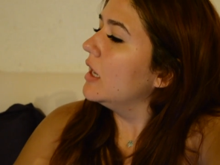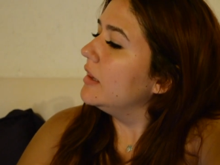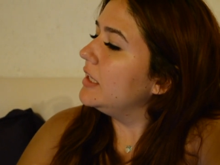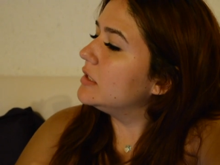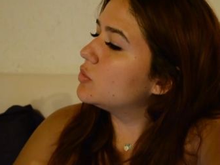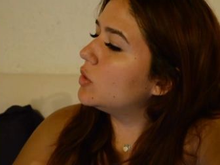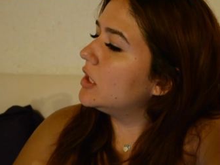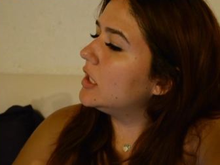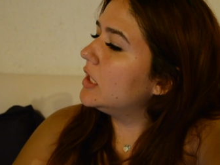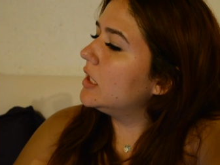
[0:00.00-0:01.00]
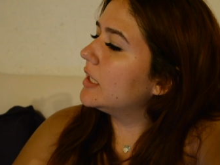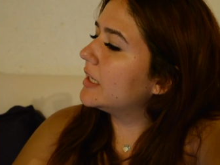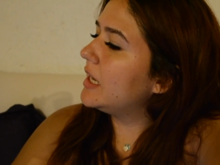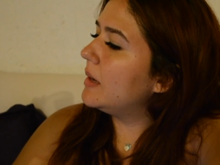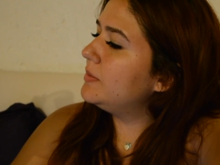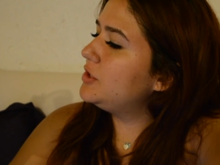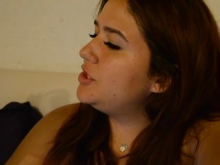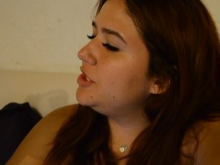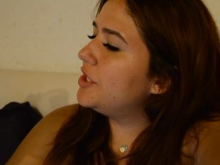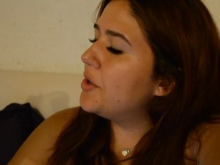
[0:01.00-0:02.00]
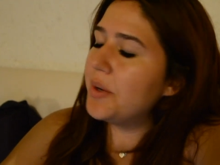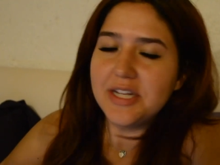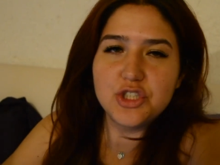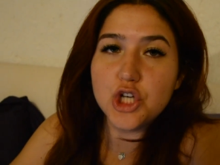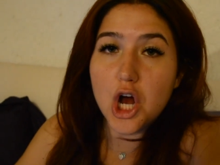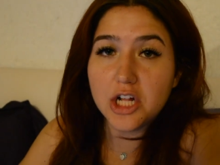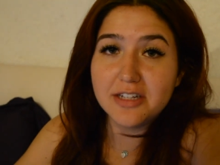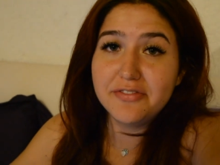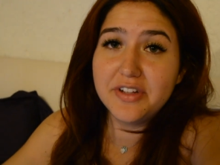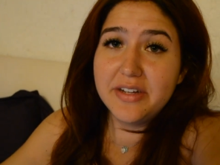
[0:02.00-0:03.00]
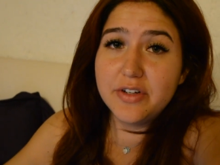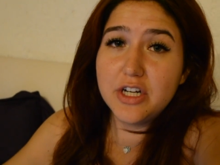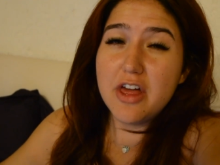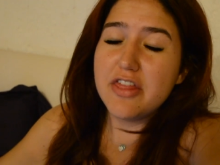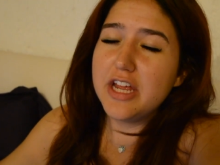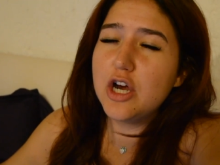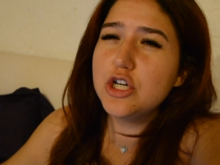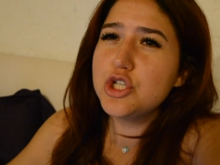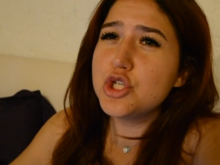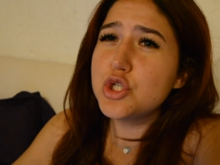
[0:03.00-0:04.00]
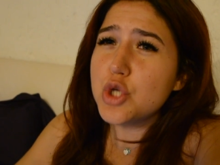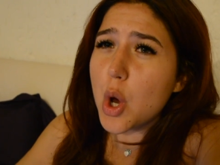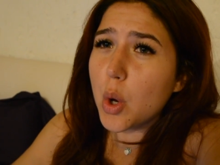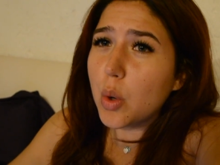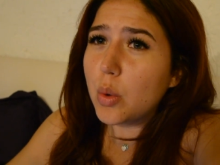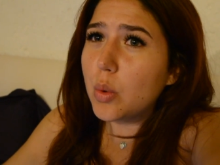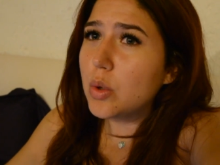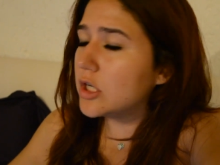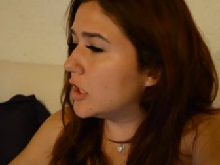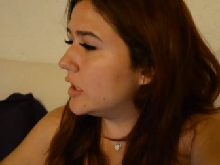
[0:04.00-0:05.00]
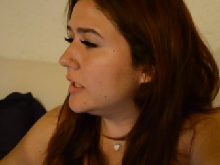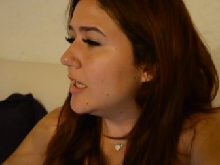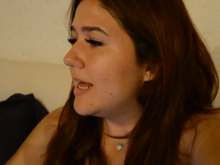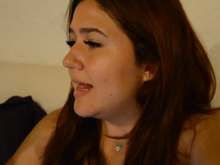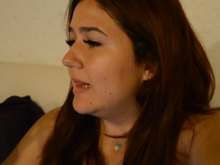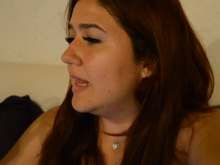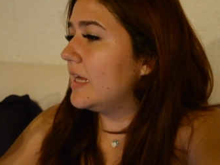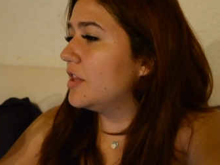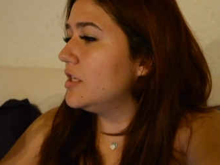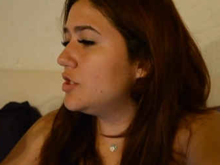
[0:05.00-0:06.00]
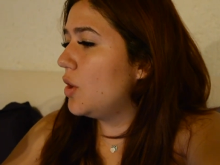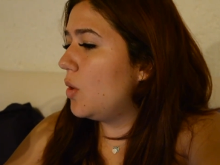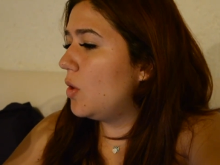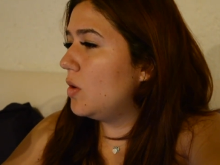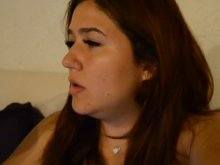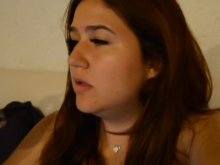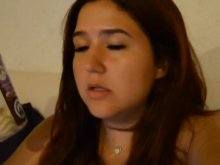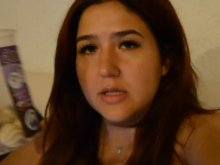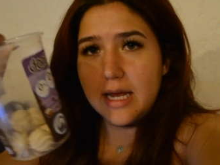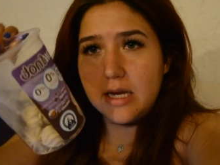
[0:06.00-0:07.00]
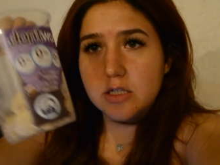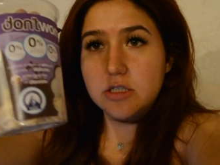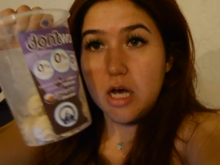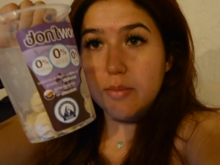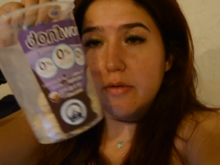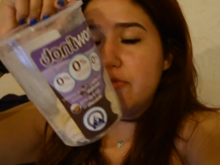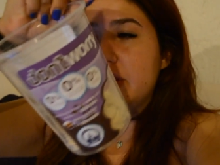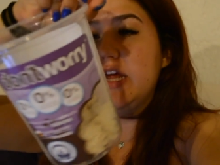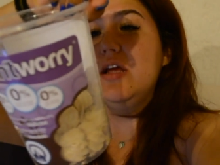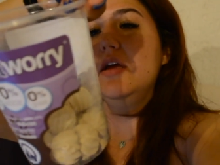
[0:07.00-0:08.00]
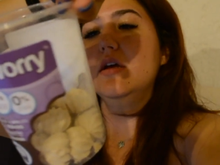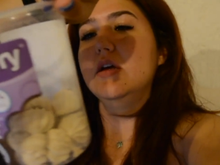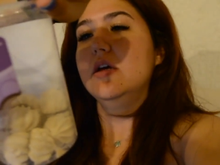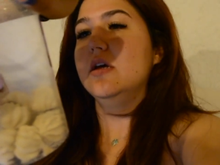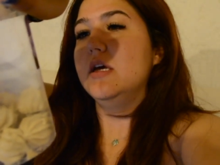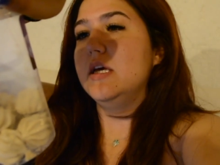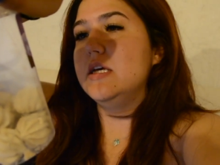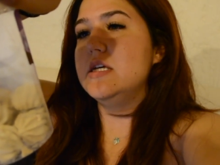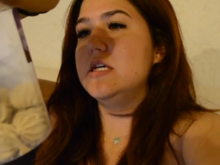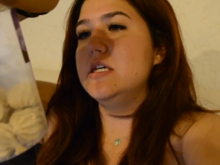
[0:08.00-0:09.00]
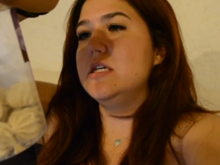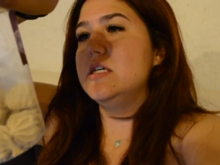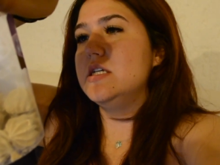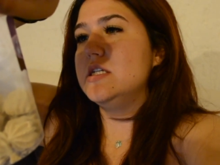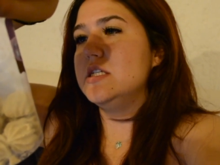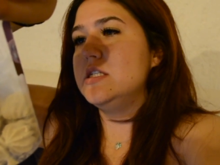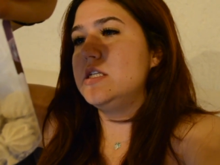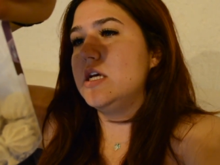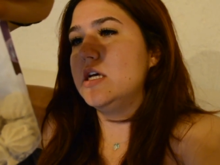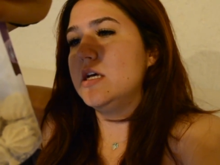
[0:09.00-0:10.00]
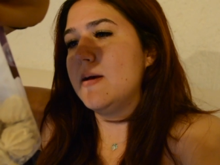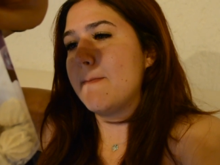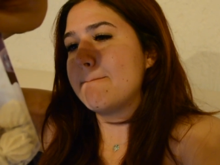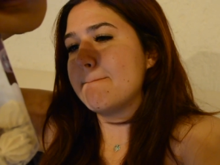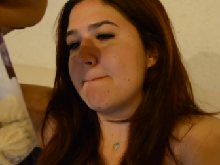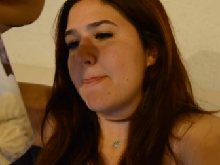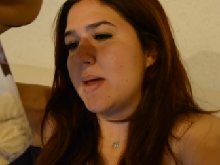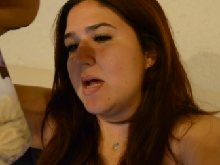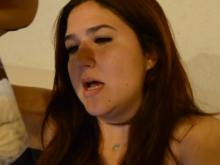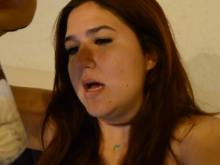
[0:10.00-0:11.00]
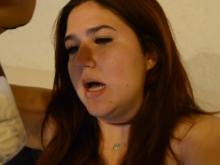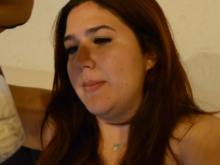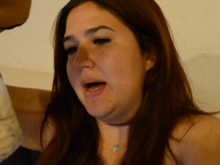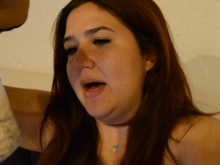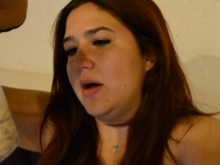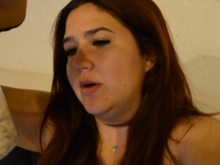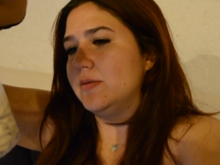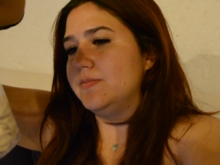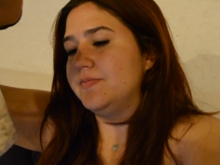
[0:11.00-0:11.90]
these were cappuccino and chocolate flavor. They are so good. Like this whole like tub of thing is about